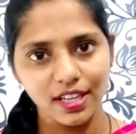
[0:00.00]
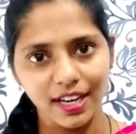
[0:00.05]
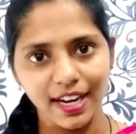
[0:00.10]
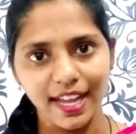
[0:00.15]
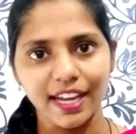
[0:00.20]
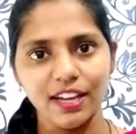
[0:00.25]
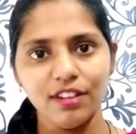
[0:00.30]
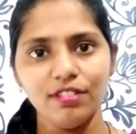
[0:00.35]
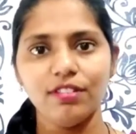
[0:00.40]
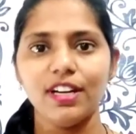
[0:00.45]

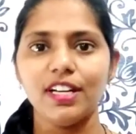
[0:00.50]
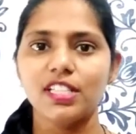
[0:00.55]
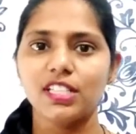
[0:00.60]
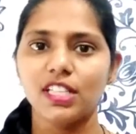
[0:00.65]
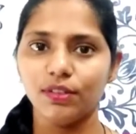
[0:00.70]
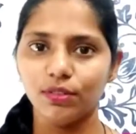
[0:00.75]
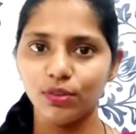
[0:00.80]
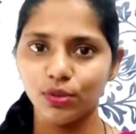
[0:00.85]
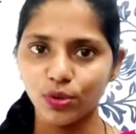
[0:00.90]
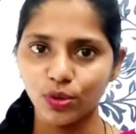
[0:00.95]
live at
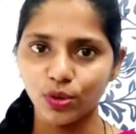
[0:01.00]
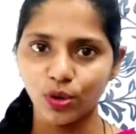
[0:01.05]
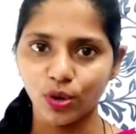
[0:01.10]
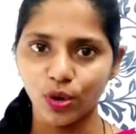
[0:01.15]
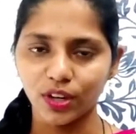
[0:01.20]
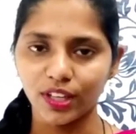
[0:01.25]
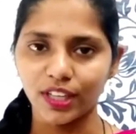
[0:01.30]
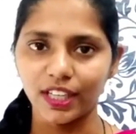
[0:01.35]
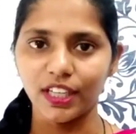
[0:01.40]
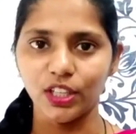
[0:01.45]
7
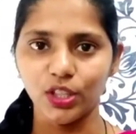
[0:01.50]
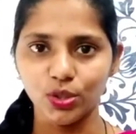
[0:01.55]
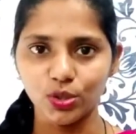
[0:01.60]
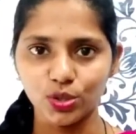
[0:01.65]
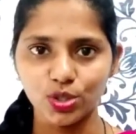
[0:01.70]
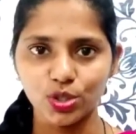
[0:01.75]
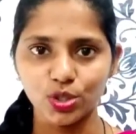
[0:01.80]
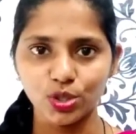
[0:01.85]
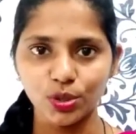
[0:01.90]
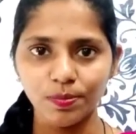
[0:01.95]
o'clock in
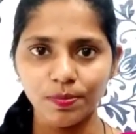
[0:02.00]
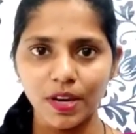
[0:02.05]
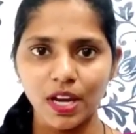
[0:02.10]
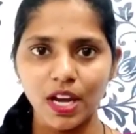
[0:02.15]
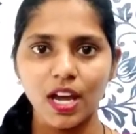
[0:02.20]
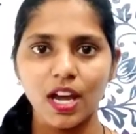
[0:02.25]
YouTube